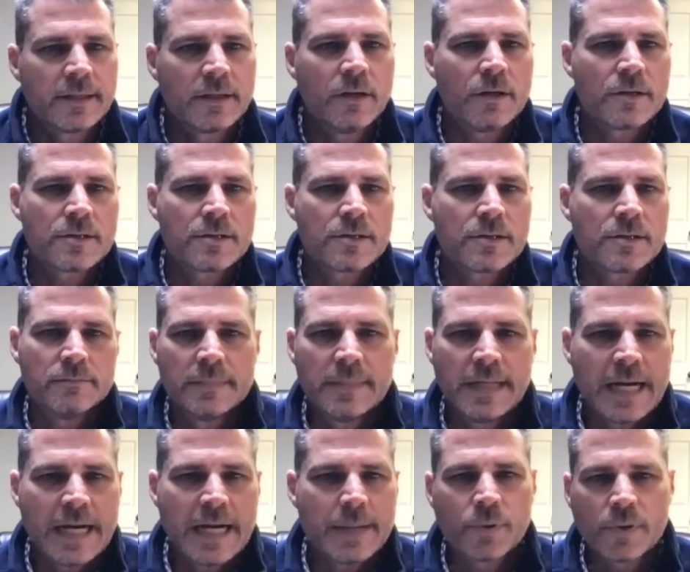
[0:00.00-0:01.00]
and
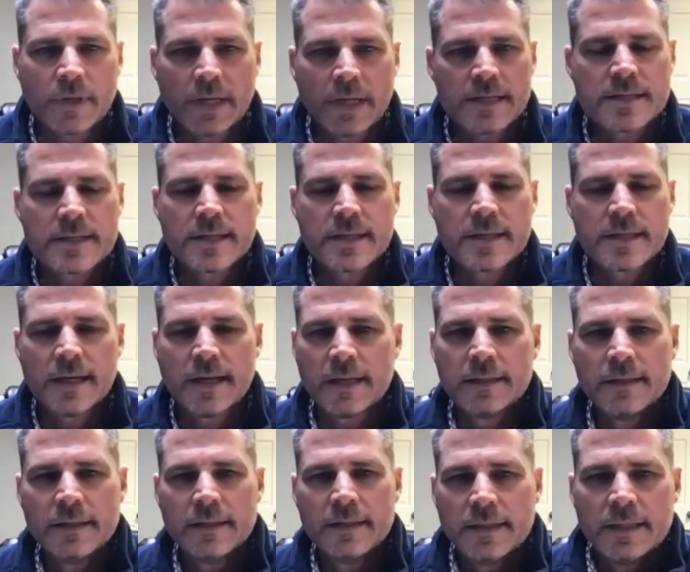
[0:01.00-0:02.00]
awesome. I praise
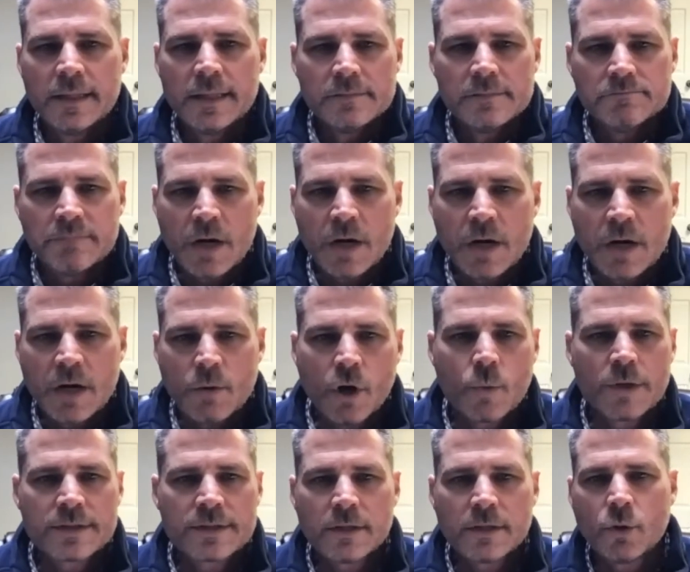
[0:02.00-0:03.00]
God. My
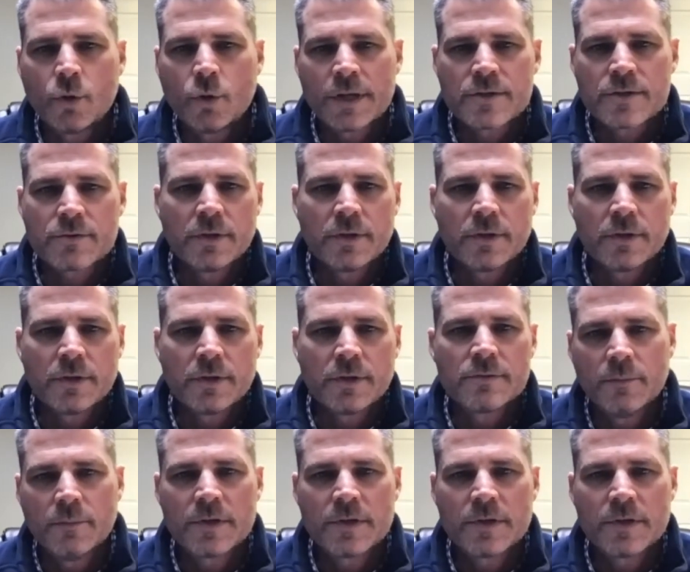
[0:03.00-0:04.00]
walk with the Lord has
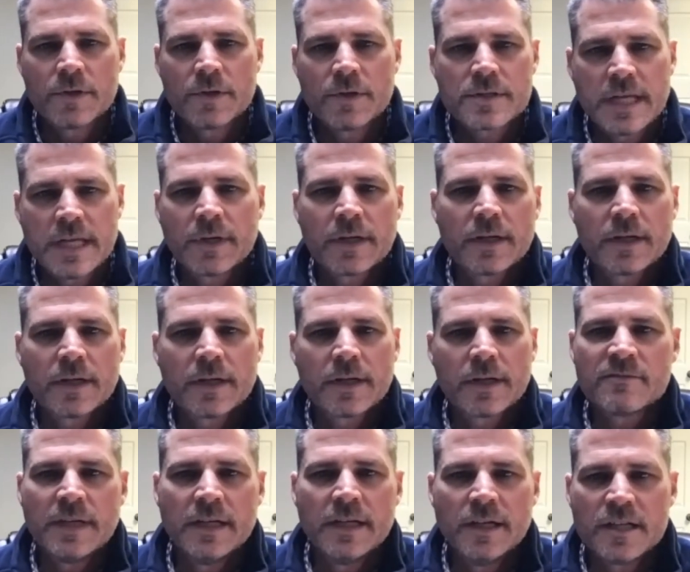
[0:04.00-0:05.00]
grown so much deeper
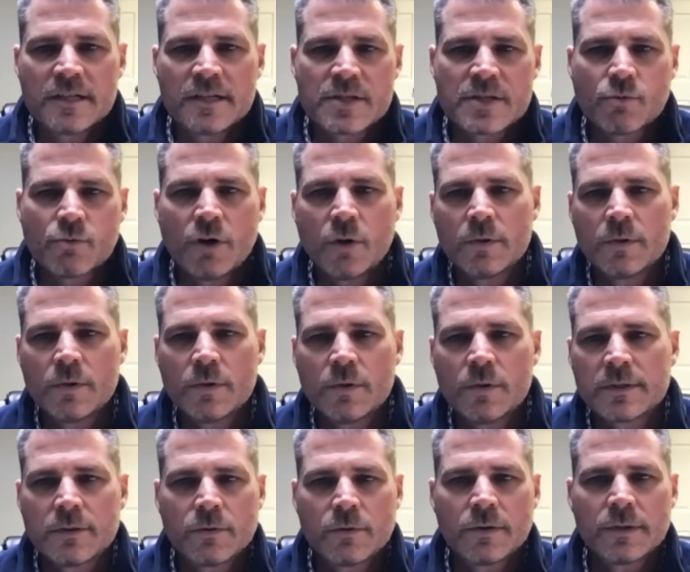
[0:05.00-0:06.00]
because of my husband's walk
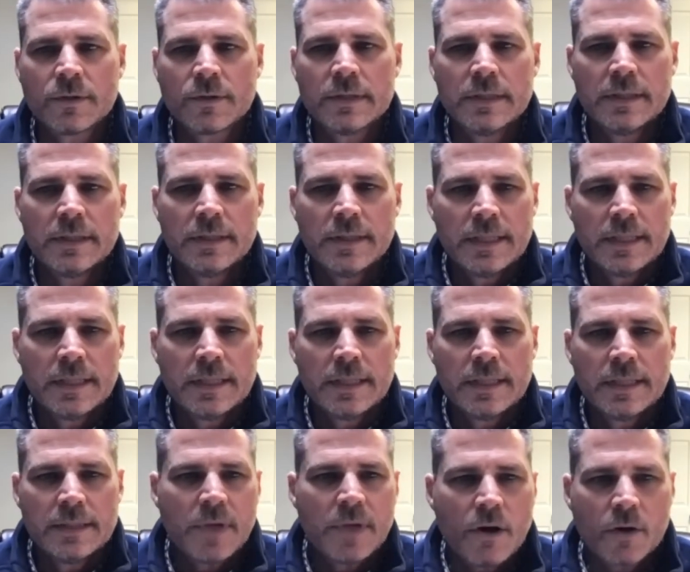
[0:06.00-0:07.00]
with the Lord.
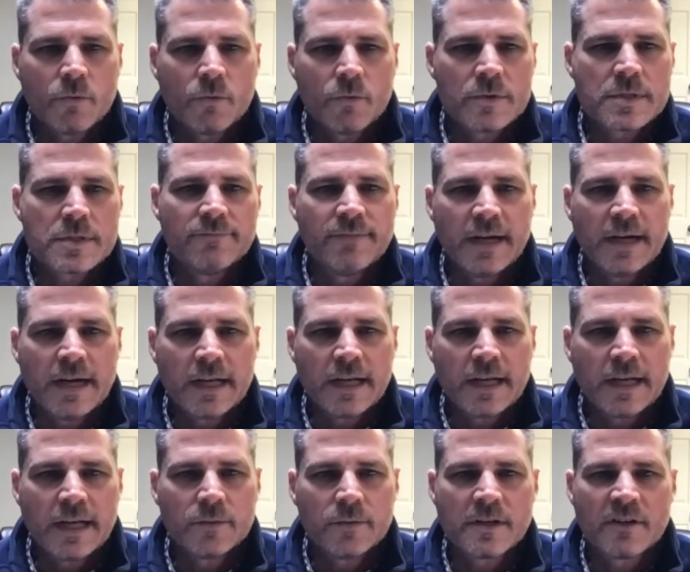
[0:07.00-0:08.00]
My heart wants to
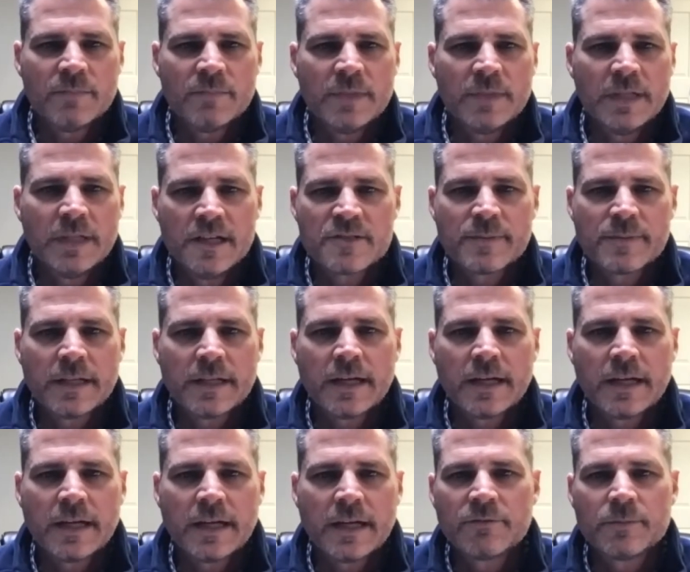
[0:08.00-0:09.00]
follow and serve my
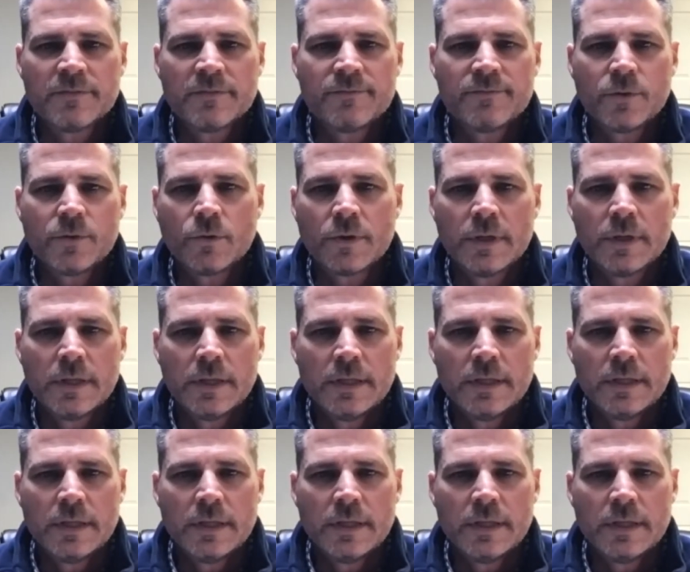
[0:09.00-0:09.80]
husband like never before.